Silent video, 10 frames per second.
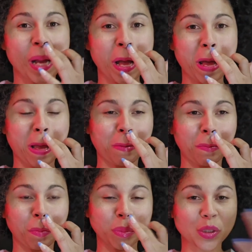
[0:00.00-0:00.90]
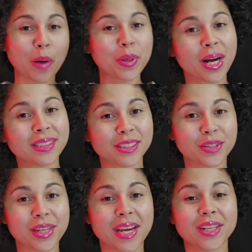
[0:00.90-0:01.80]
So I'm a content
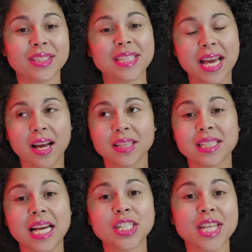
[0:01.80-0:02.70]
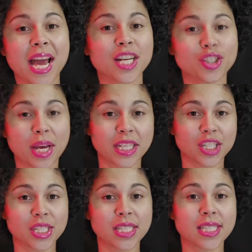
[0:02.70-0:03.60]
creator slash tax
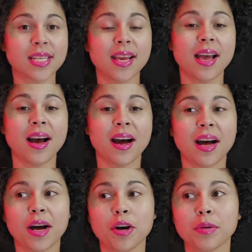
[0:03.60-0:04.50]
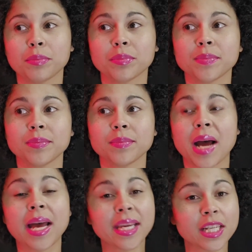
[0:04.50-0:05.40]
strategist.
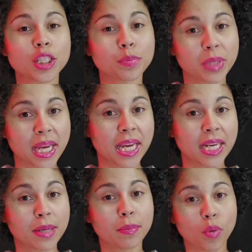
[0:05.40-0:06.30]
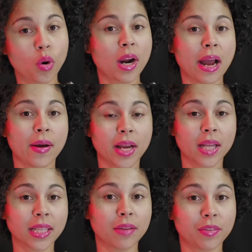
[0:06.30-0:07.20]
I can explain more how I
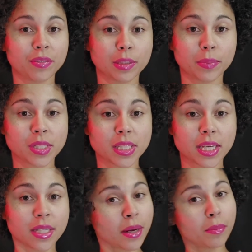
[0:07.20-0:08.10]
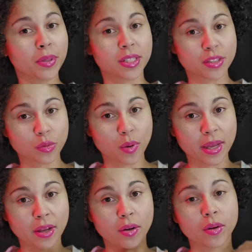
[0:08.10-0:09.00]
got that 50% number as
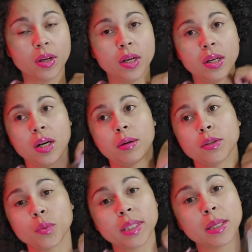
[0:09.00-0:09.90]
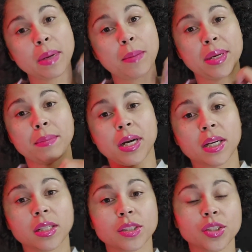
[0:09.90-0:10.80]
well. Because one thing about me, I'm not
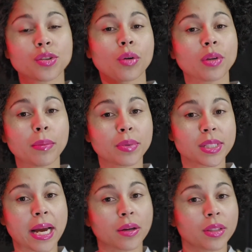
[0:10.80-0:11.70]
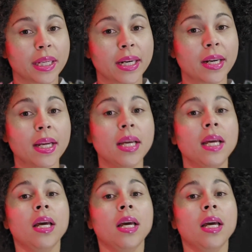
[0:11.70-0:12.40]
gonna just throw numbers out there.